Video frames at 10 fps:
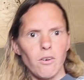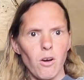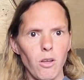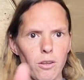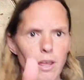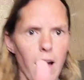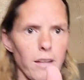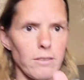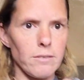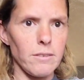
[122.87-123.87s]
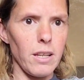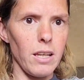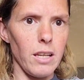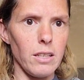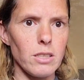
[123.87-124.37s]
all of that
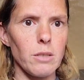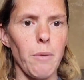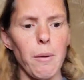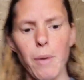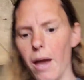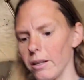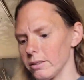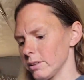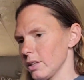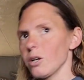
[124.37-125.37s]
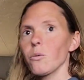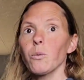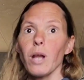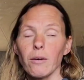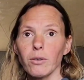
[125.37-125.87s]
into my pan
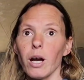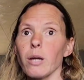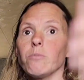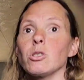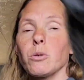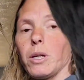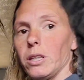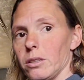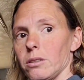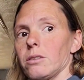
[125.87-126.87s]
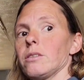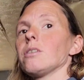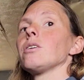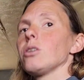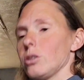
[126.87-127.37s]
whenever I am doing
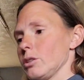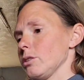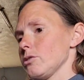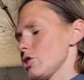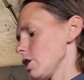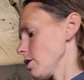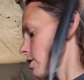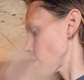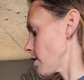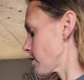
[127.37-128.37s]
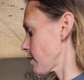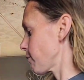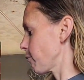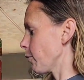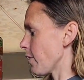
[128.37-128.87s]
cheese, because
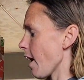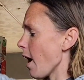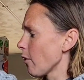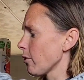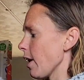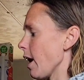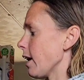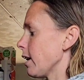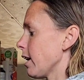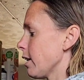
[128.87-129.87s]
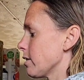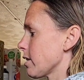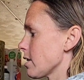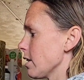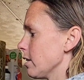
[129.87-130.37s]
without that it
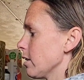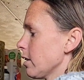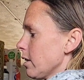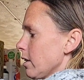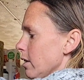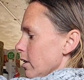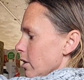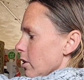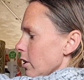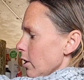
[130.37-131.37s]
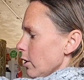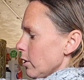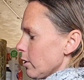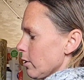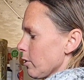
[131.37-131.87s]
doesn't curd
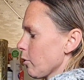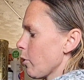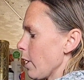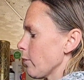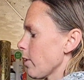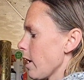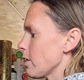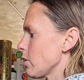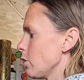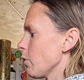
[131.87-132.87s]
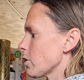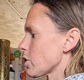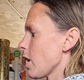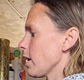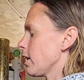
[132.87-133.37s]
quite right. So you want to
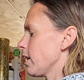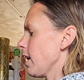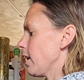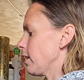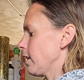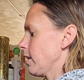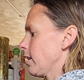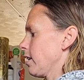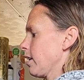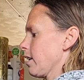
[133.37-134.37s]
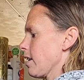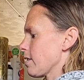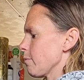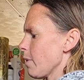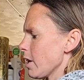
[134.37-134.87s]
try and get
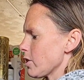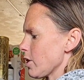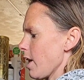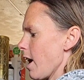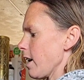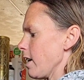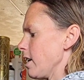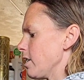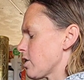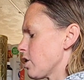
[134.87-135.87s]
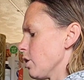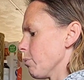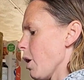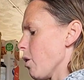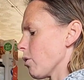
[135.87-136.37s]
as much of that into your
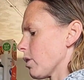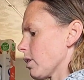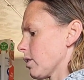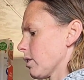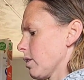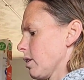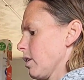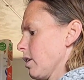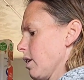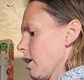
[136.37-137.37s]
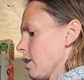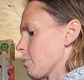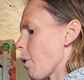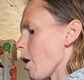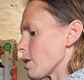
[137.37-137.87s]
milk as
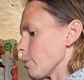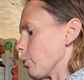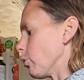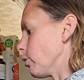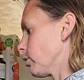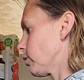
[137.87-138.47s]
possible,